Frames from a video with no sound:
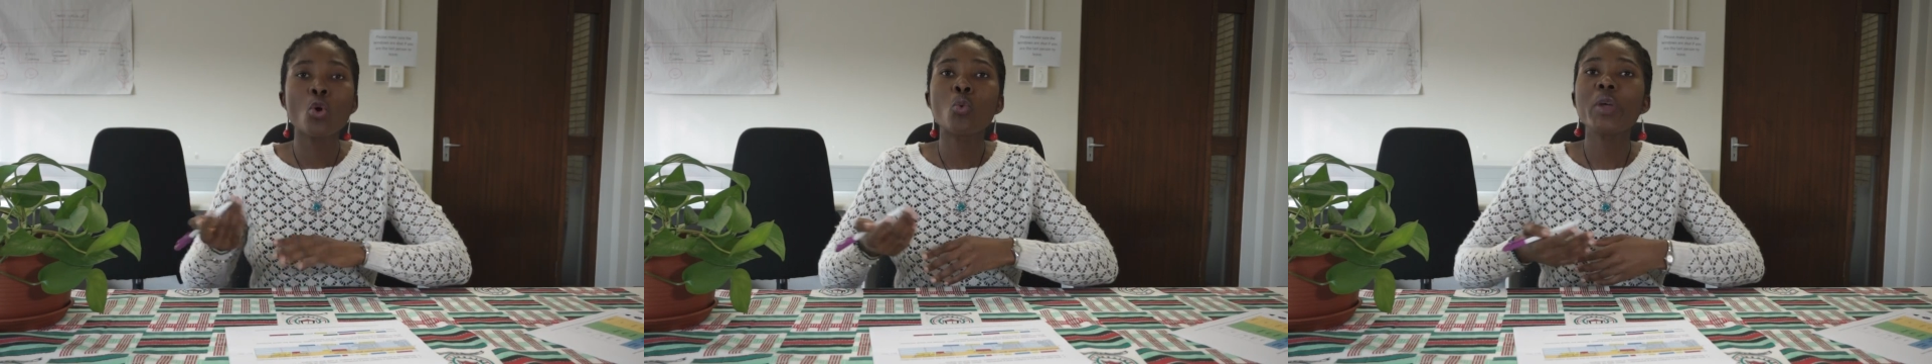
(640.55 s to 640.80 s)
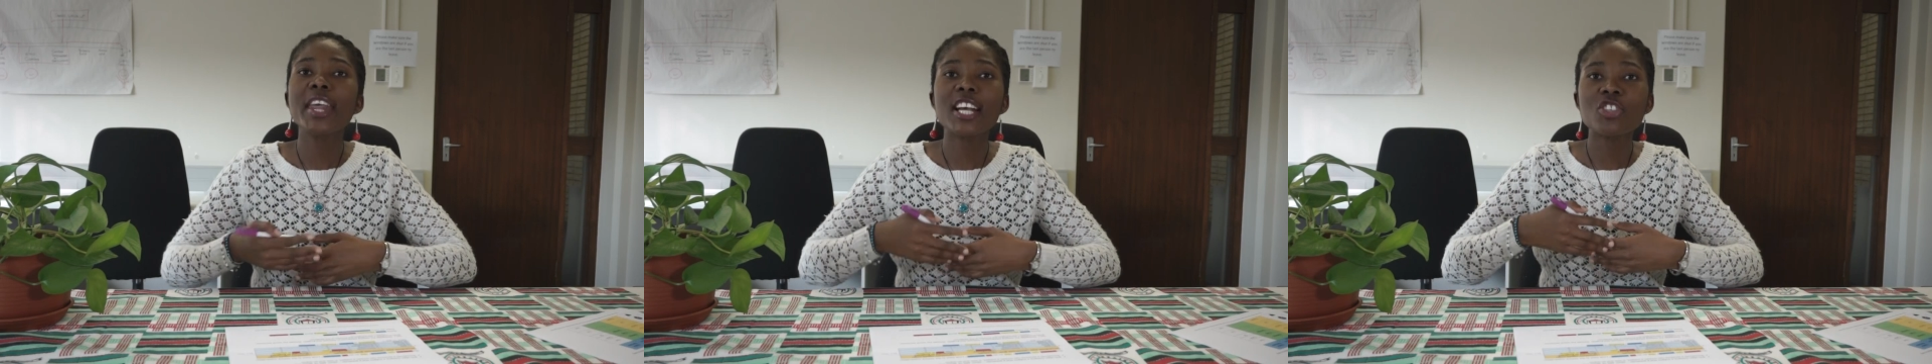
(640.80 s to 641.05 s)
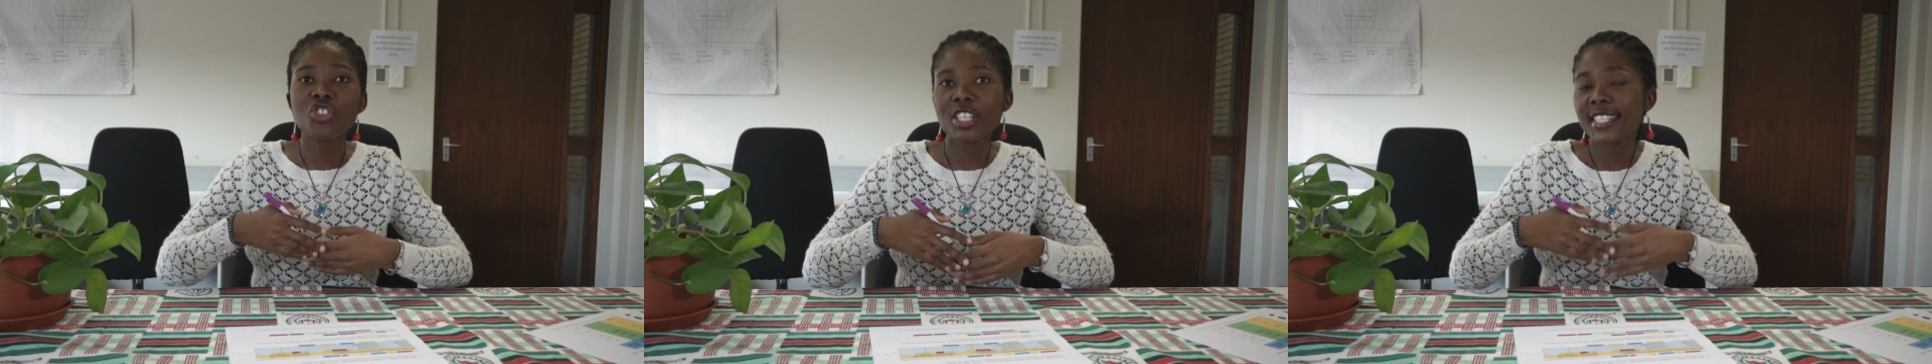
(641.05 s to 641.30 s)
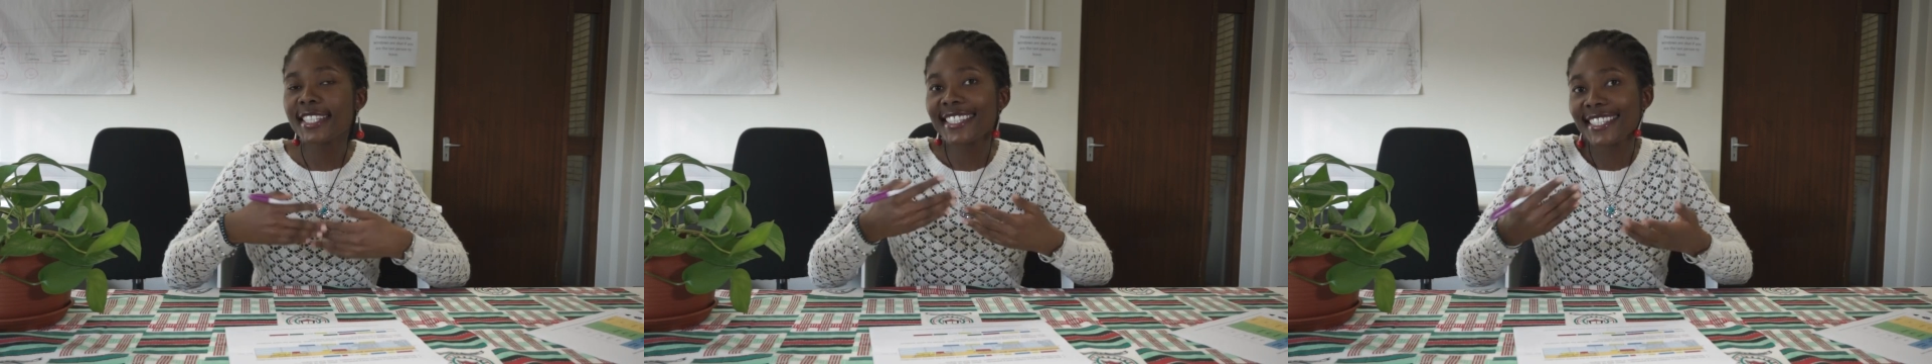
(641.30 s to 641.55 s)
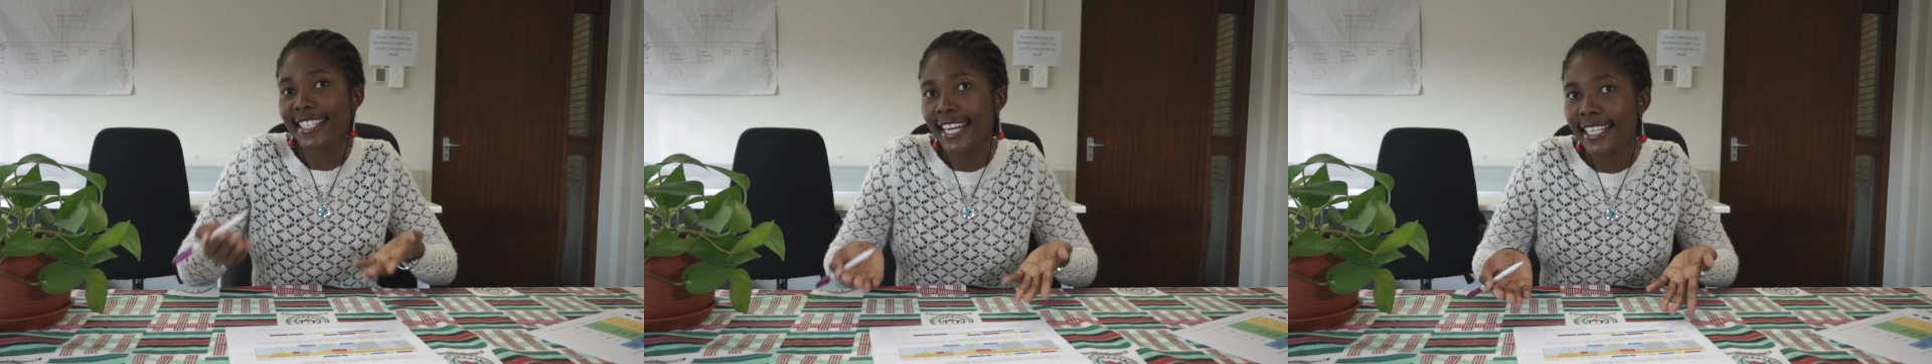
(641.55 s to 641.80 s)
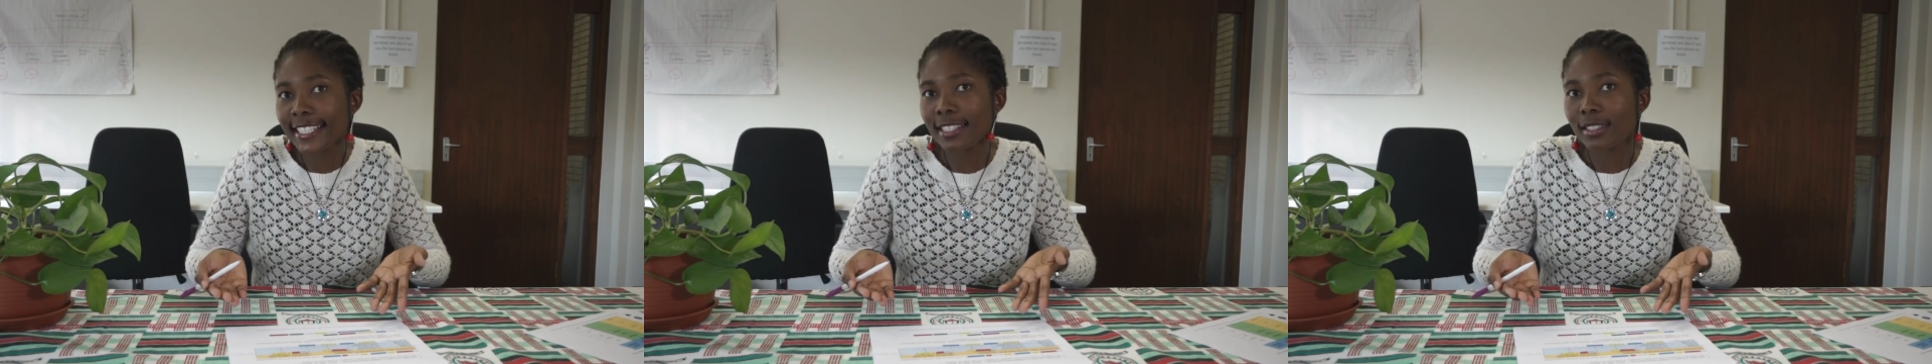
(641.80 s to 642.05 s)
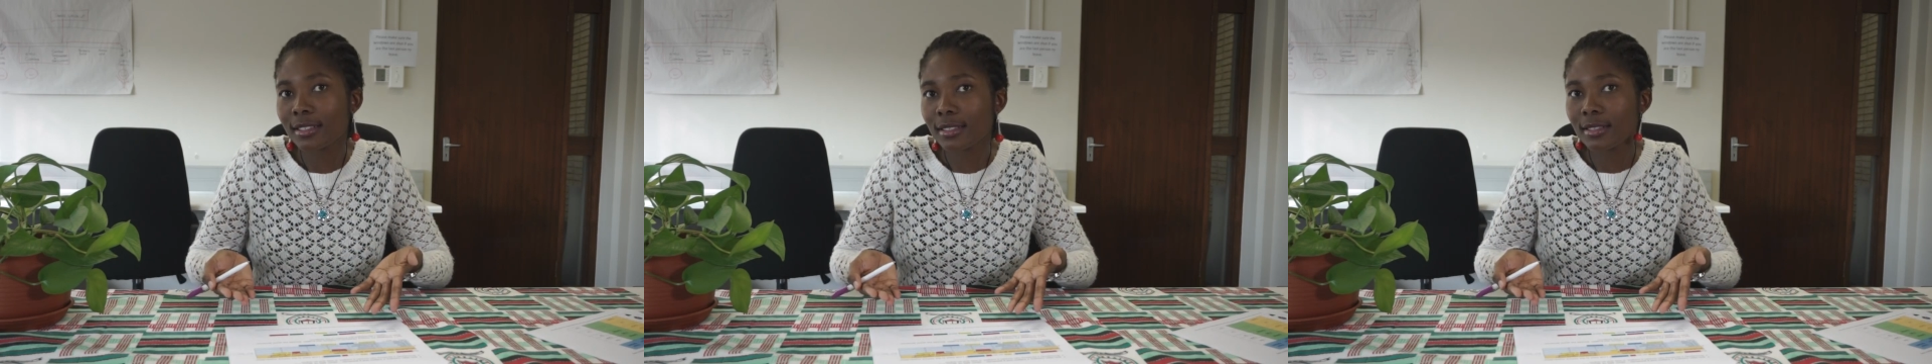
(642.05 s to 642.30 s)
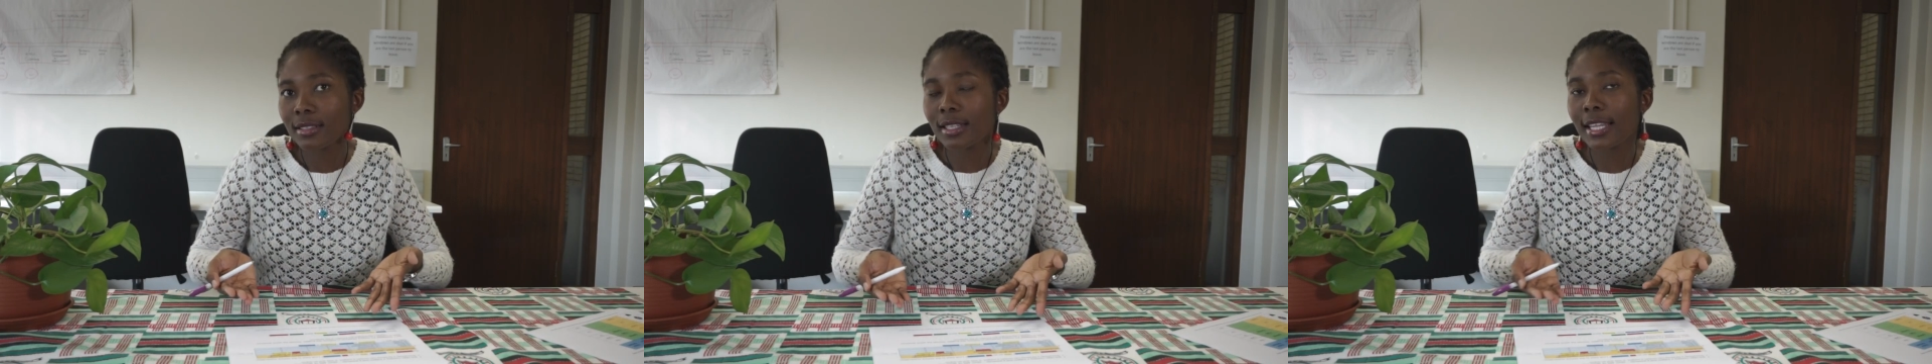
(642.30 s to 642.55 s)
We are just stating
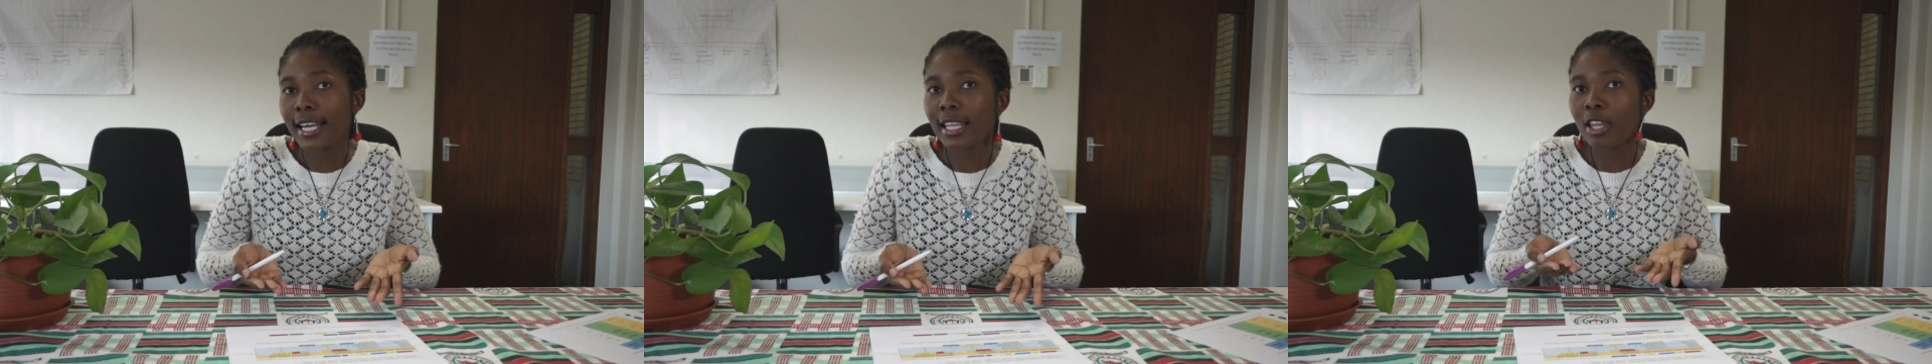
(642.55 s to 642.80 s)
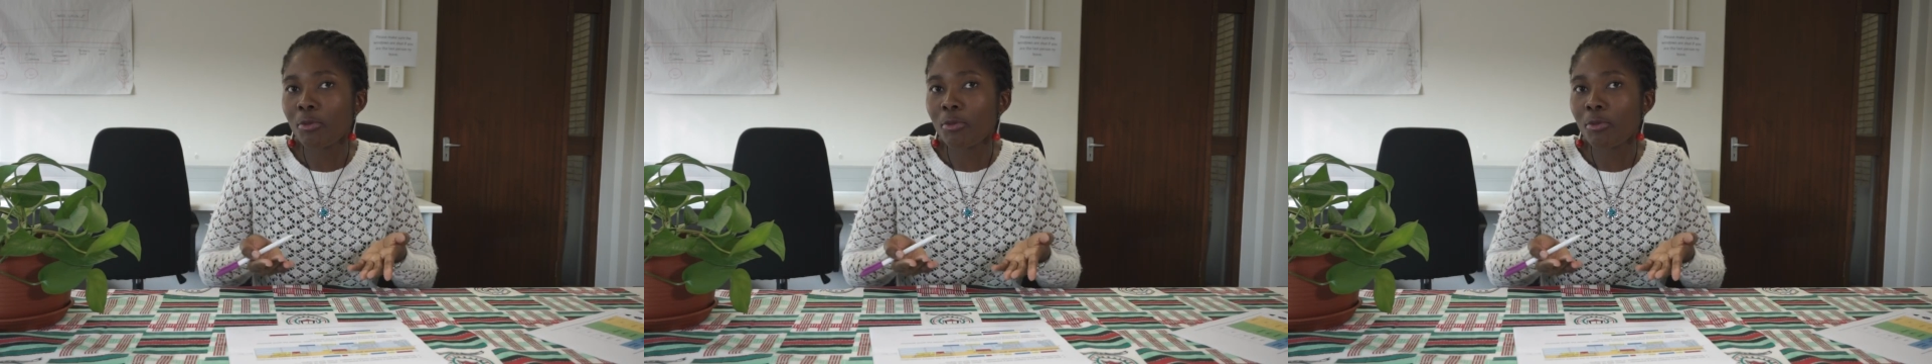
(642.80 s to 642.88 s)
that